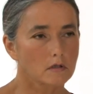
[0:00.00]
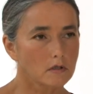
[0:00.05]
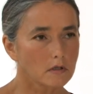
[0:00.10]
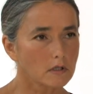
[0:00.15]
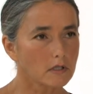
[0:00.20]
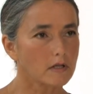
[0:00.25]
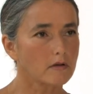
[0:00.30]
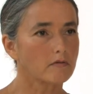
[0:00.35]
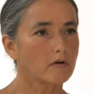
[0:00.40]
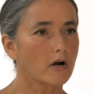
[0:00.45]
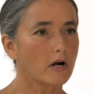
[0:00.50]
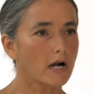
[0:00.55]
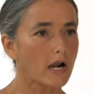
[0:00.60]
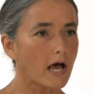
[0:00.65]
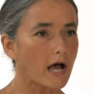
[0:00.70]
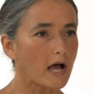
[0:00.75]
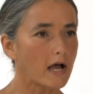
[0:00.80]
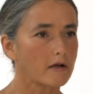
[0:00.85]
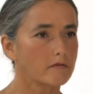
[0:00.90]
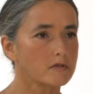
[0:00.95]
live our
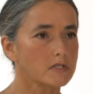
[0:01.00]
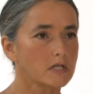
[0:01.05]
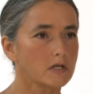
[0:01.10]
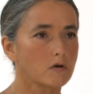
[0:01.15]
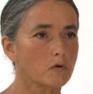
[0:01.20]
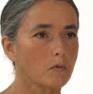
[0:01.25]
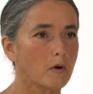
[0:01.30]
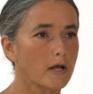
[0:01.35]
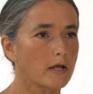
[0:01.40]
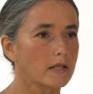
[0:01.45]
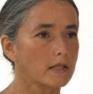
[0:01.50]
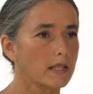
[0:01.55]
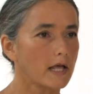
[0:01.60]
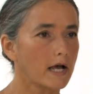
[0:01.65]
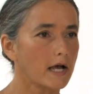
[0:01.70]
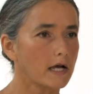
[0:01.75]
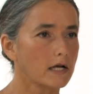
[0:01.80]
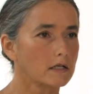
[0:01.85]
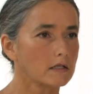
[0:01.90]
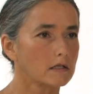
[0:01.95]
lives in a way
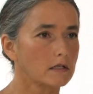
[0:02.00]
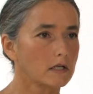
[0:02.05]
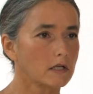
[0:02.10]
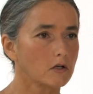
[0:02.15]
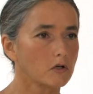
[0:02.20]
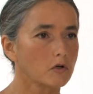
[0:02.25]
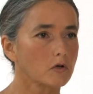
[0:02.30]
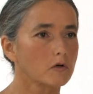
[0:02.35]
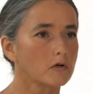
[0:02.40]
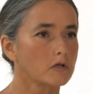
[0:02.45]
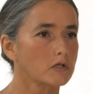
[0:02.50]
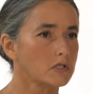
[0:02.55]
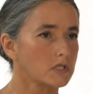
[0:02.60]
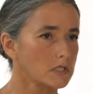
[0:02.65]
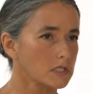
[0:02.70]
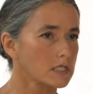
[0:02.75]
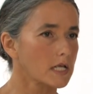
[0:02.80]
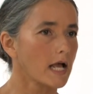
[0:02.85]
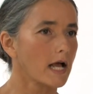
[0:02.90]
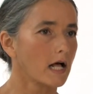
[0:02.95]
that
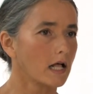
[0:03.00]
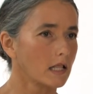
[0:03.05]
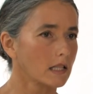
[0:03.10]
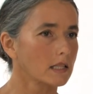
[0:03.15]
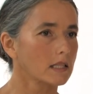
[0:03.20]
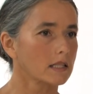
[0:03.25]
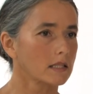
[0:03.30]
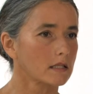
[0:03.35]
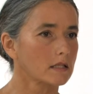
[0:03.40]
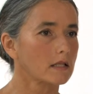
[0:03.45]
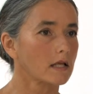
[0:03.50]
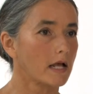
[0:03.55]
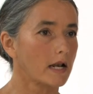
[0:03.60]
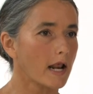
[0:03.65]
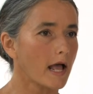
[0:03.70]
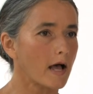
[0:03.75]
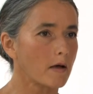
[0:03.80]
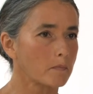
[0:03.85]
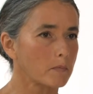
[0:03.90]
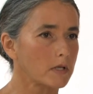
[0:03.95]
encourages health
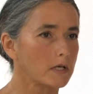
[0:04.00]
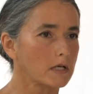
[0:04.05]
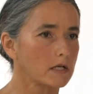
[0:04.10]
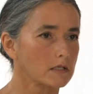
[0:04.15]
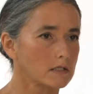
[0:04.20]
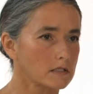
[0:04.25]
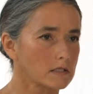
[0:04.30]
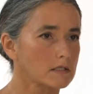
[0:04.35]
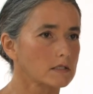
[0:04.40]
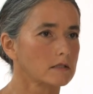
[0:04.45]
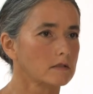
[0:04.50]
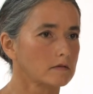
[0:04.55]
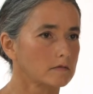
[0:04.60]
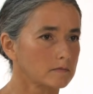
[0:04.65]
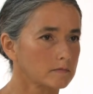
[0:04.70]
and happiness.